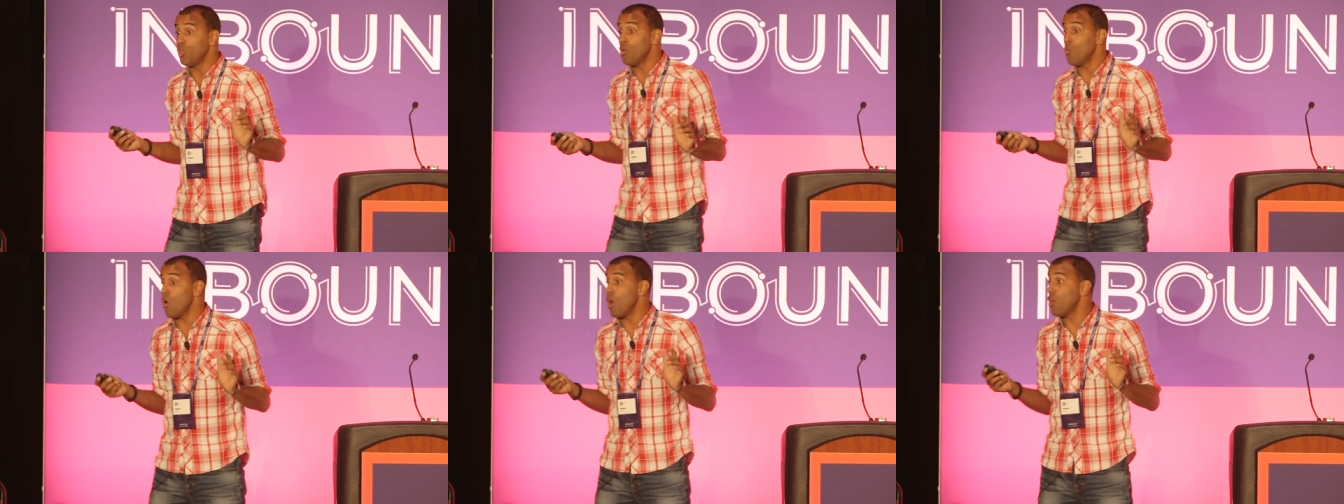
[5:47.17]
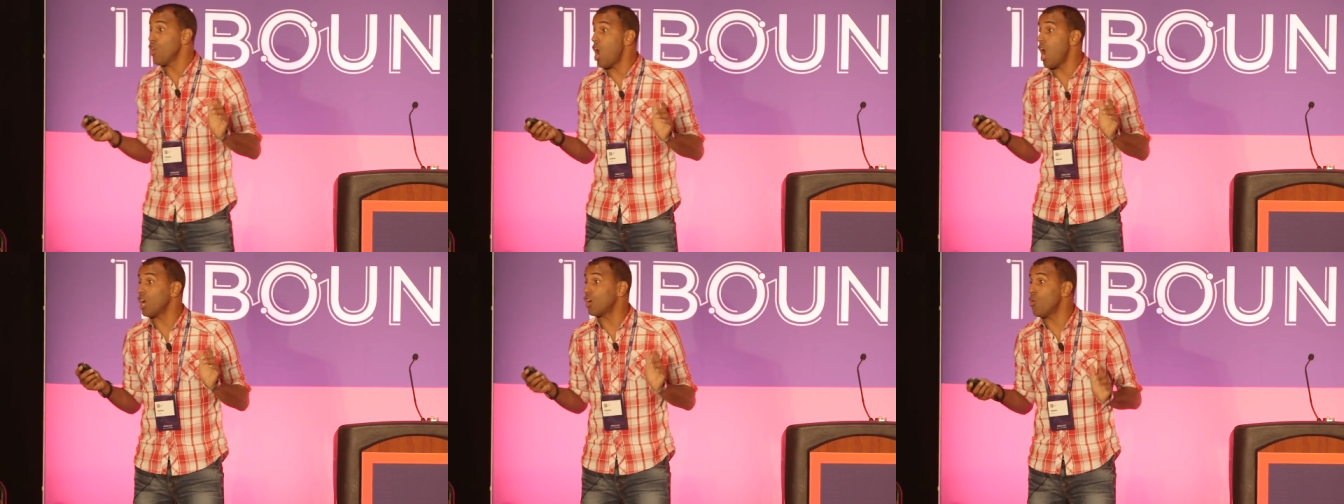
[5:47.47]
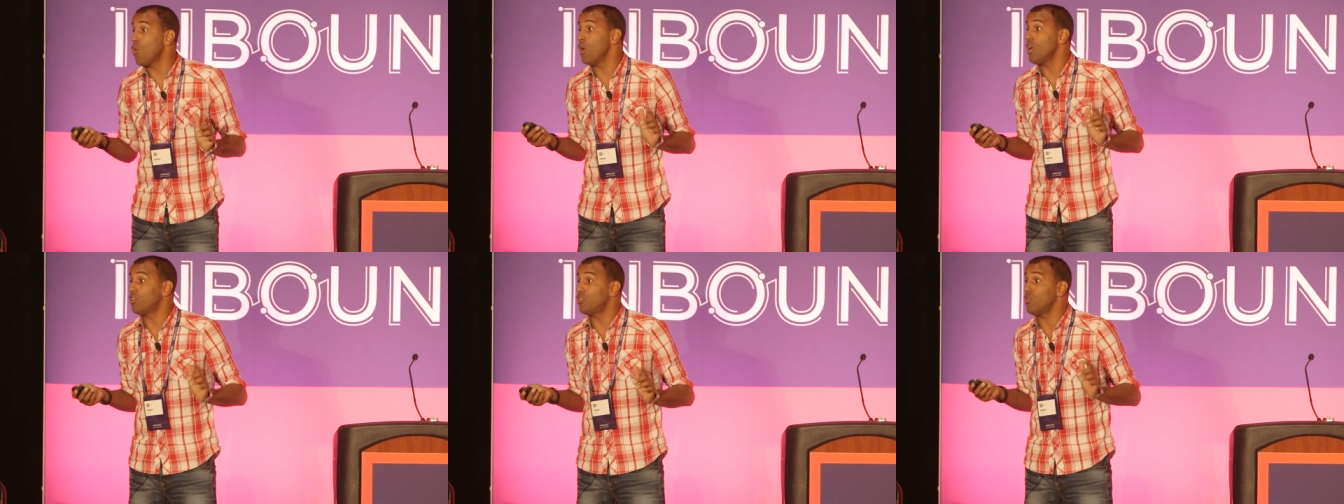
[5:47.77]
you are not
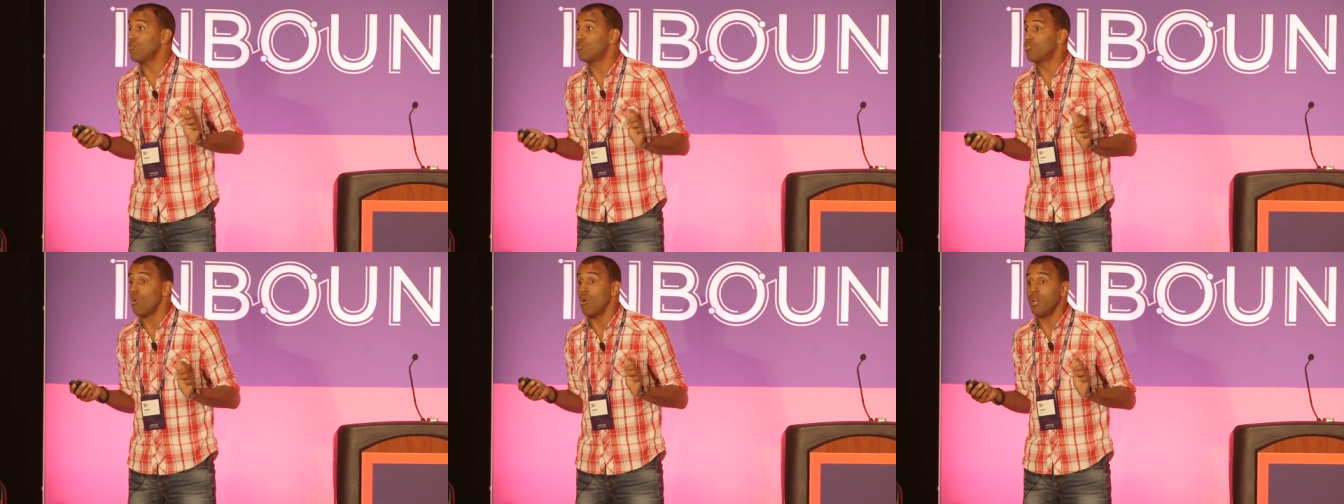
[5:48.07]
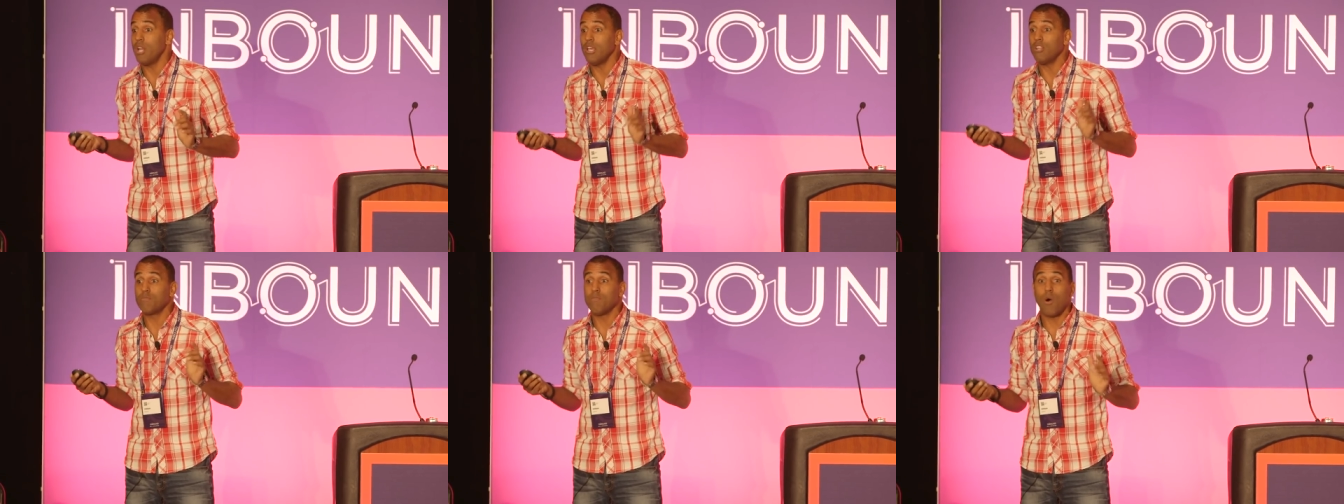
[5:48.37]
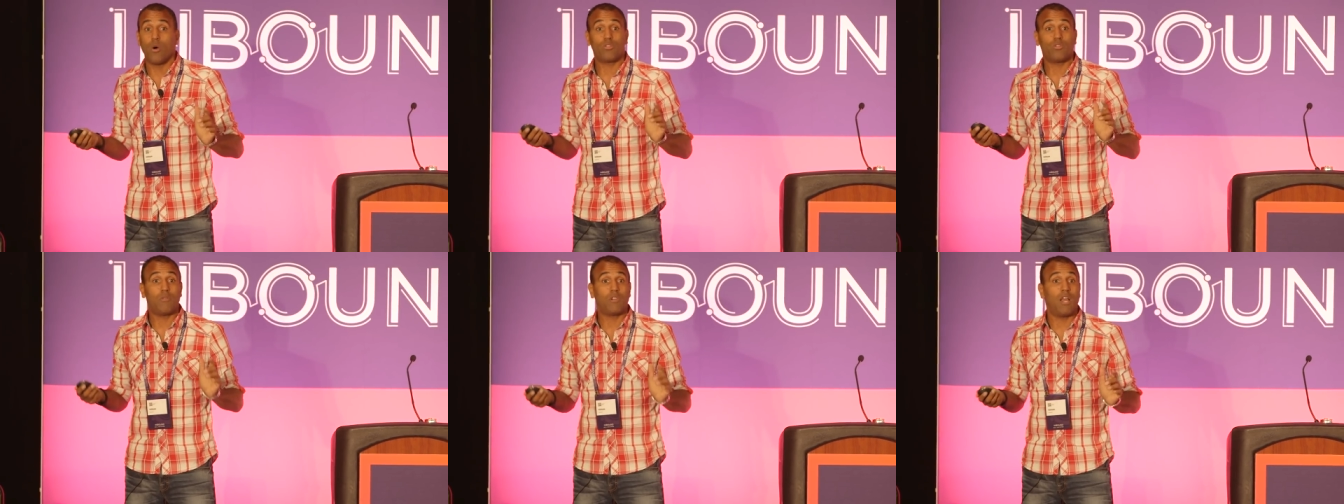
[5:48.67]
going to join his
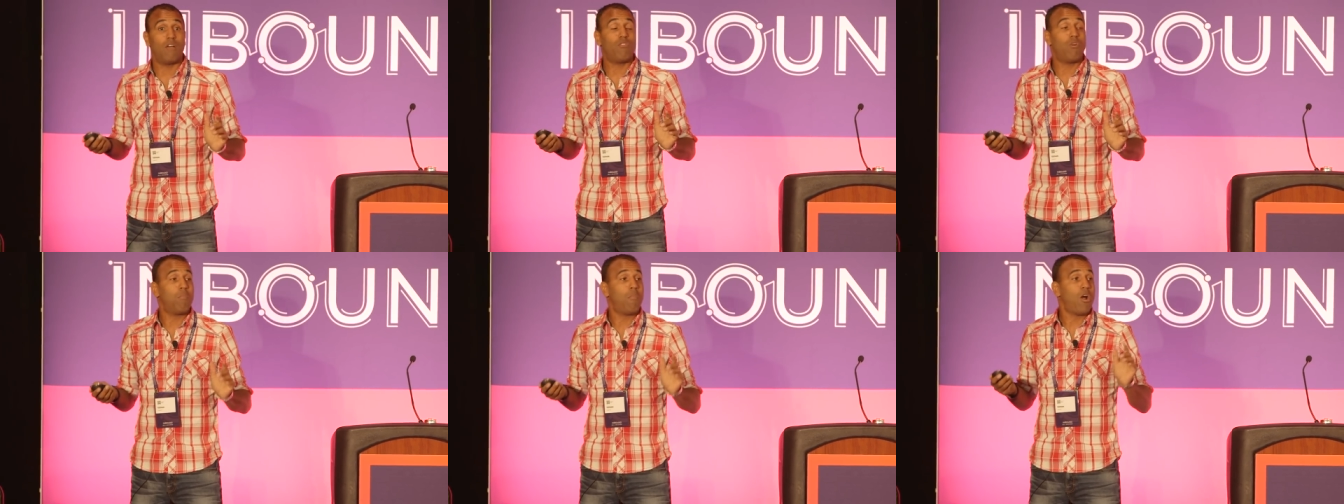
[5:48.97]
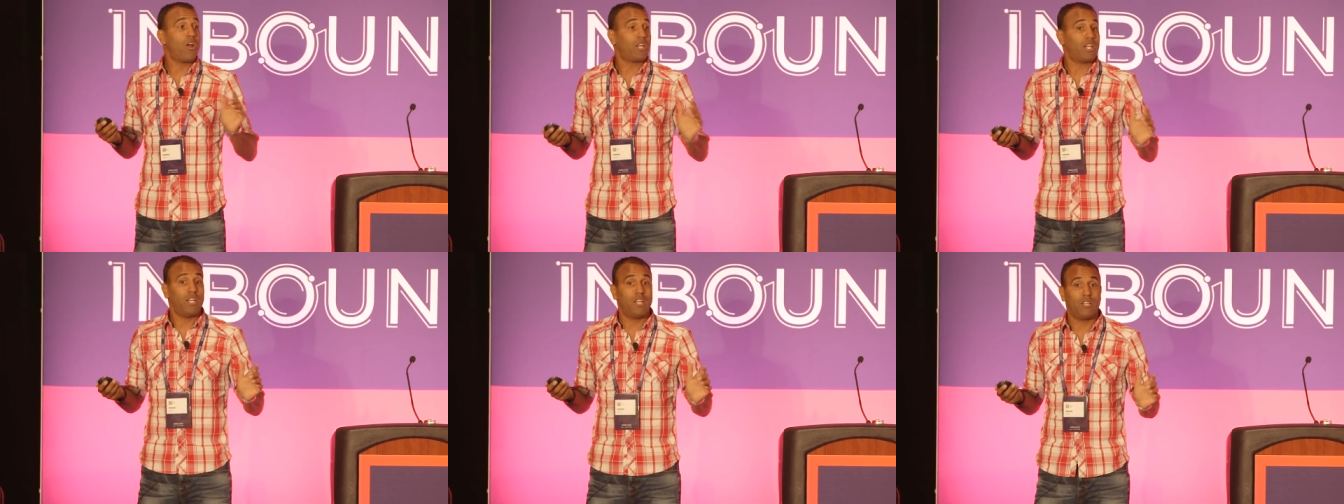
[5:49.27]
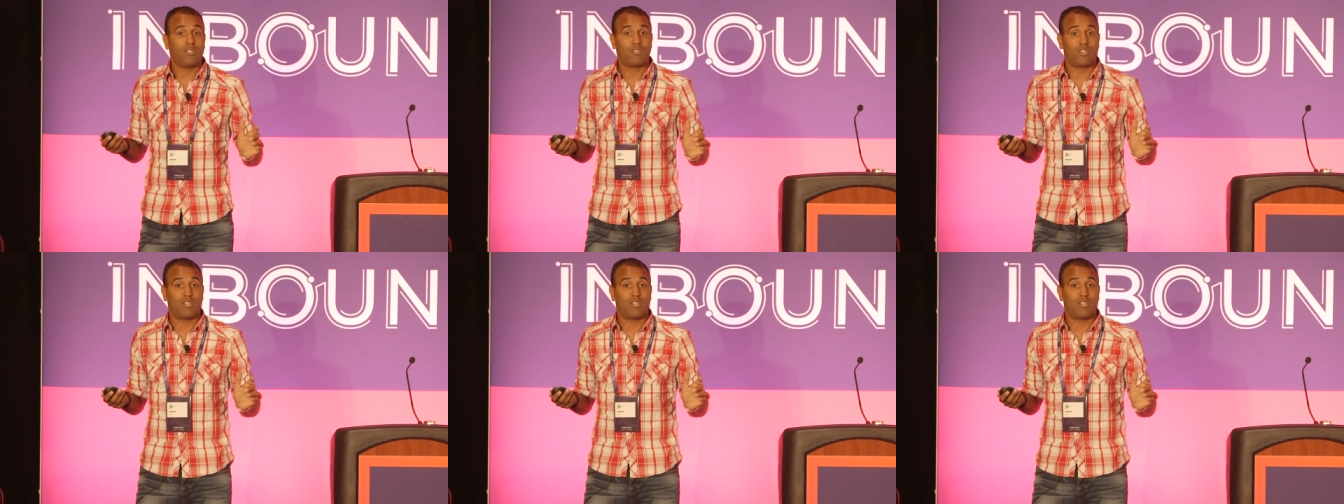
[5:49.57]
multi-level marketing